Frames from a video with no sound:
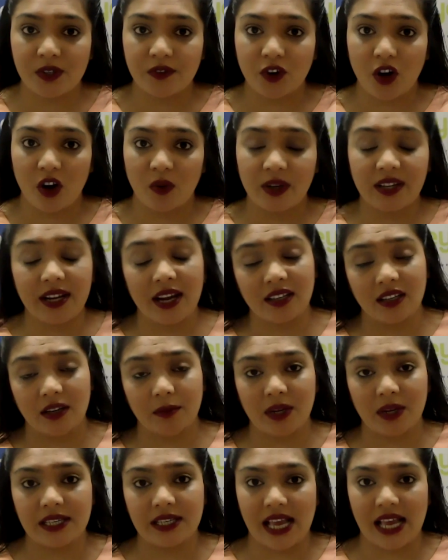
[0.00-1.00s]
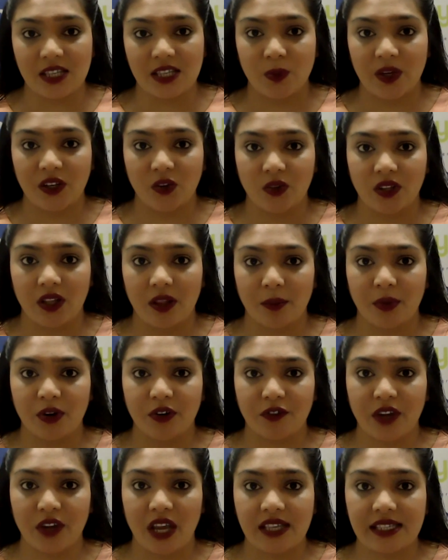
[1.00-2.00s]
of COVID-19, because as we know, the number
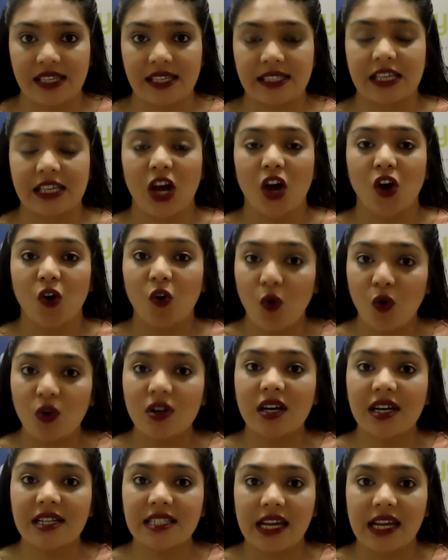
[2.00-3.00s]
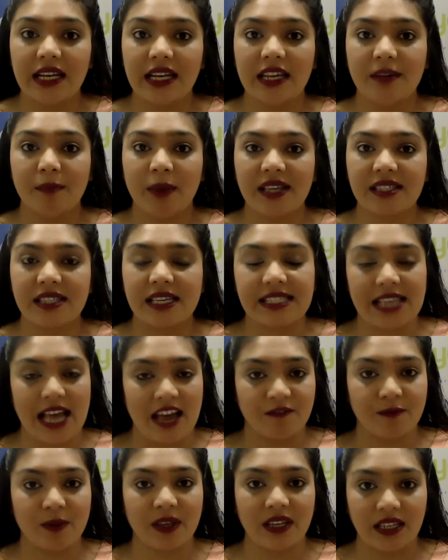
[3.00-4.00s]
of cases on a daily basis
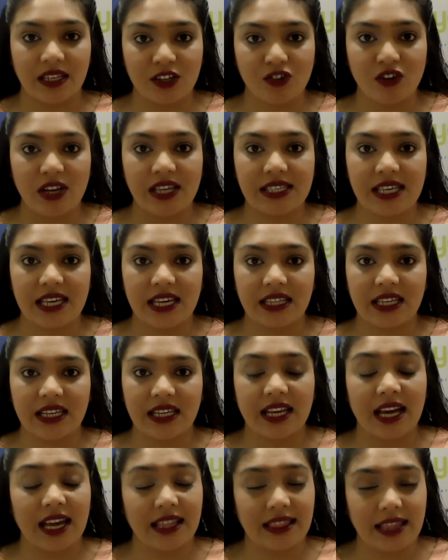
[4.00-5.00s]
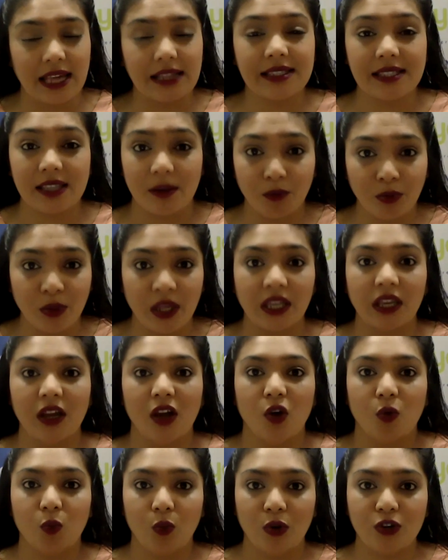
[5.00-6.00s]
have been increasing in India, and that's something
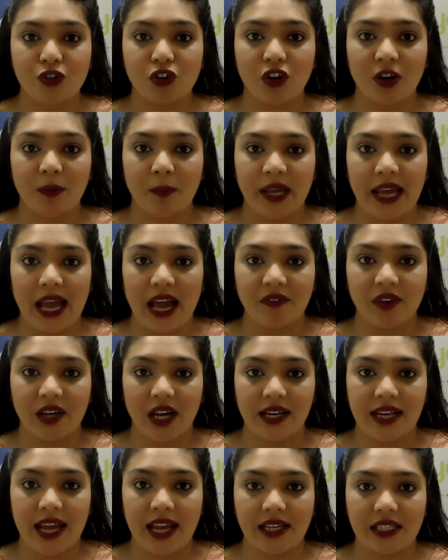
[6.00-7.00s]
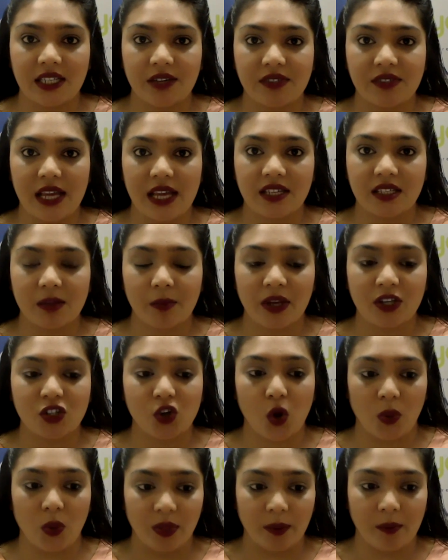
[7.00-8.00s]
which could be having a negative sentiment
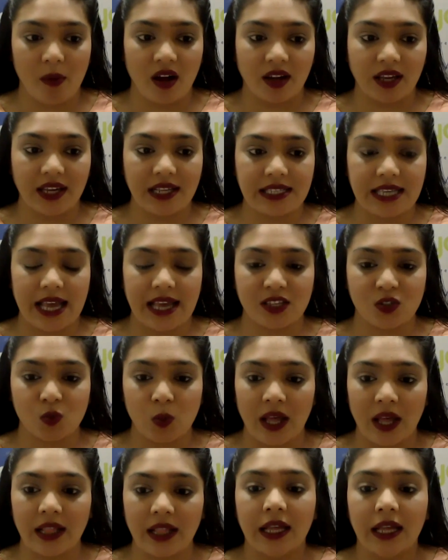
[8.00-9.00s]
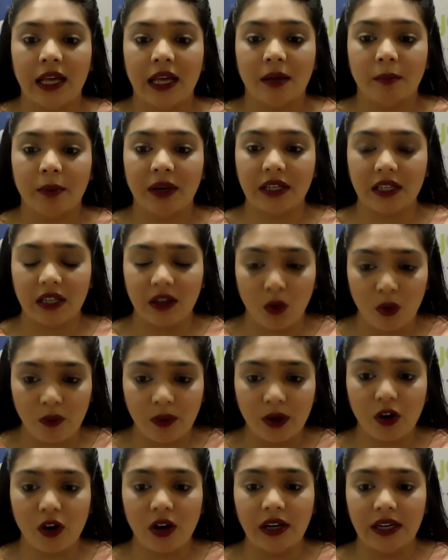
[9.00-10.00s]
on the markets as well. But
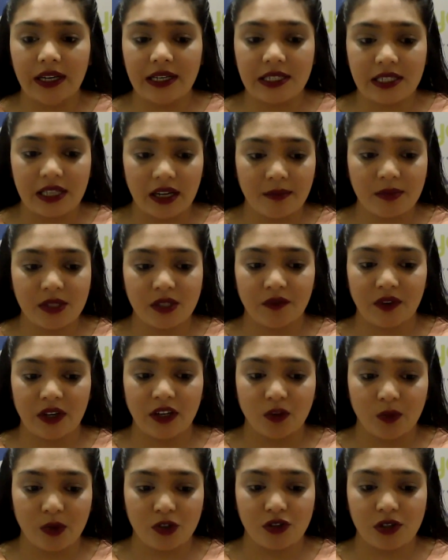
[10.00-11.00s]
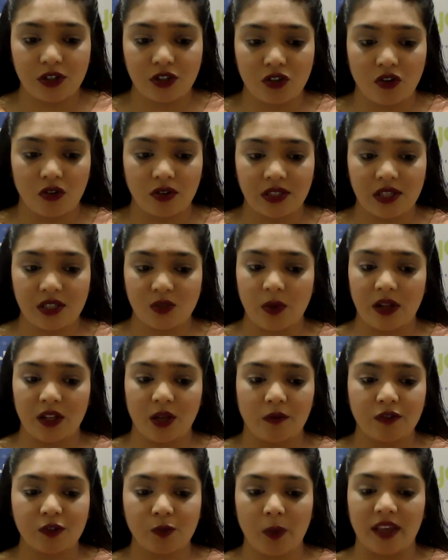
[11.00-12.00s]
overall, in terms of individual stocks as well,
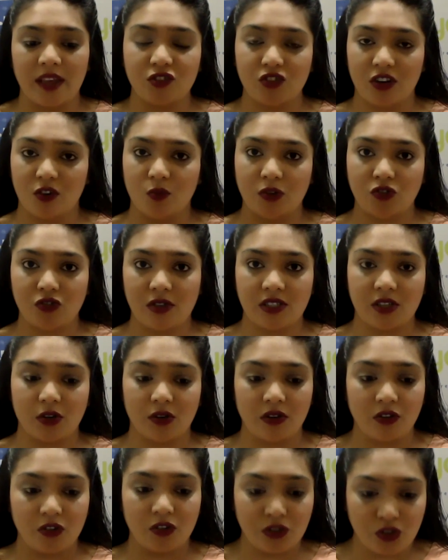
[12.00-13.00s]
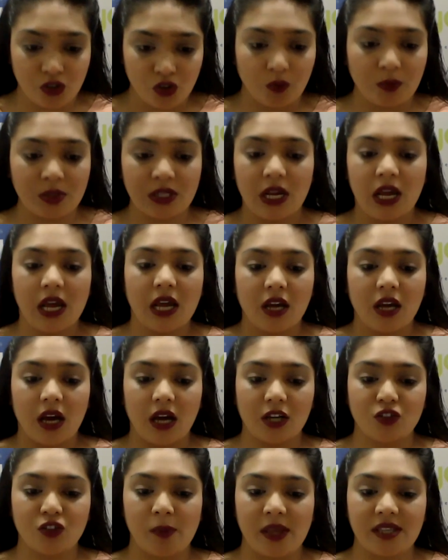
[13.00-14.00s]
you have SpiceJet, which is resumed
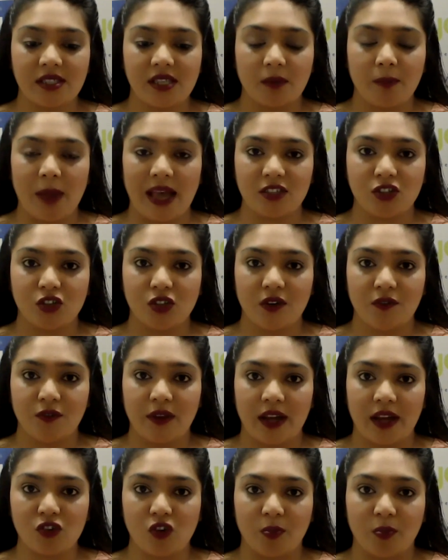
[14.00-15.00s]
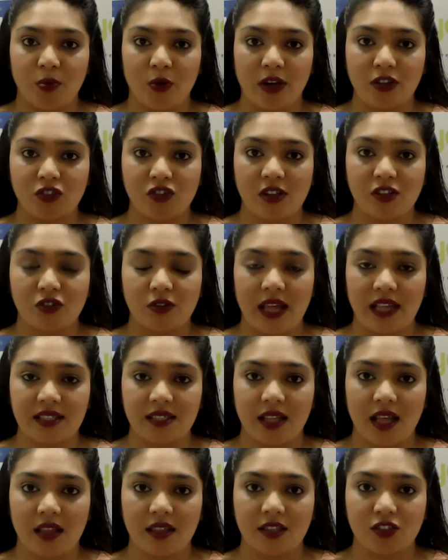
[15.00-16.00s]
domestic passenger flight operations. So that's
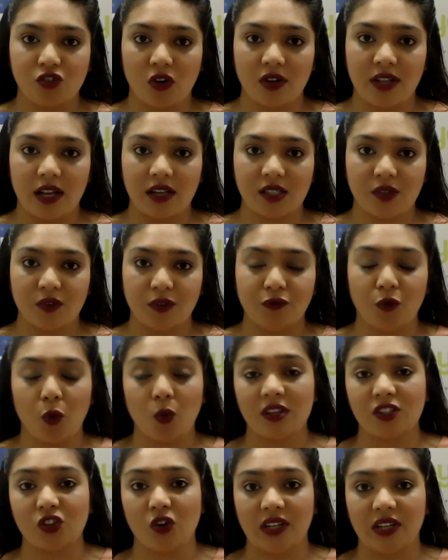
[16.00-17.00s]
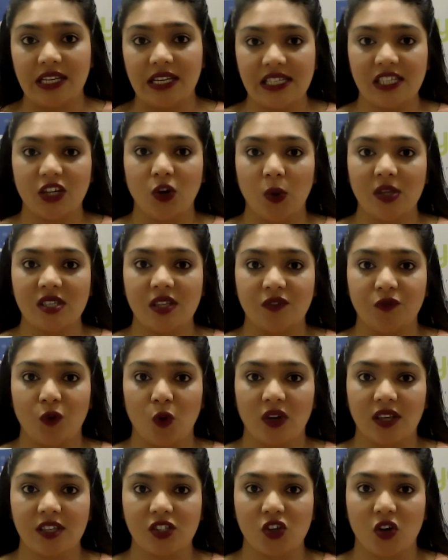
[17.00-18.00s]
another stock that is in focus on. Indigo is in
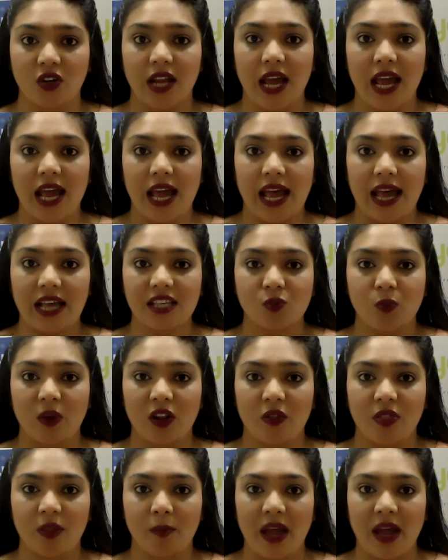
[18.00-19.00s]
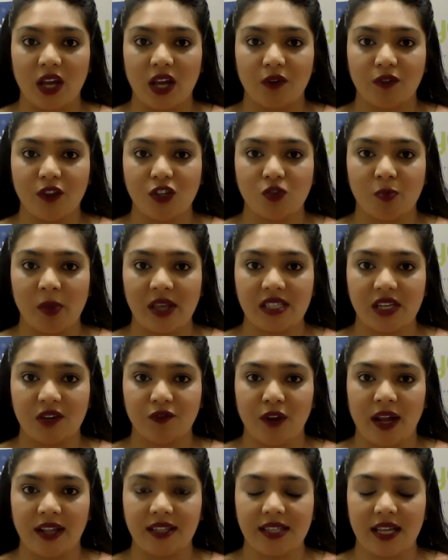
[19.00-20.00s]
focus on as well on the back of the domestic
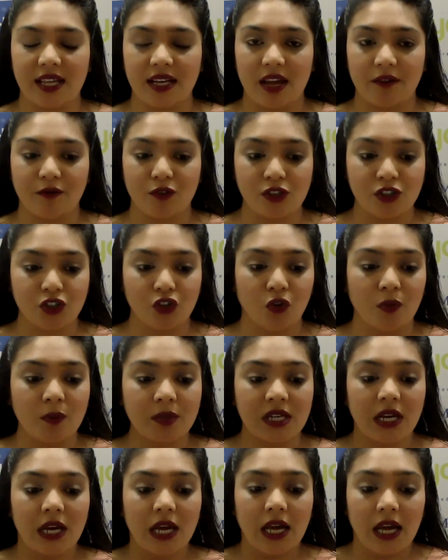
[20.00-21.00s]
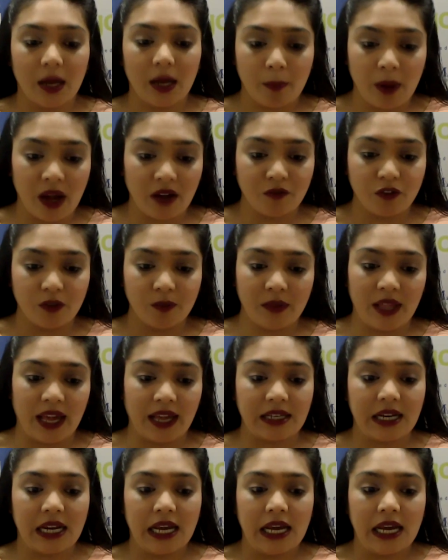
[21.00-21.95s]
flights that have resumed. Apart from that,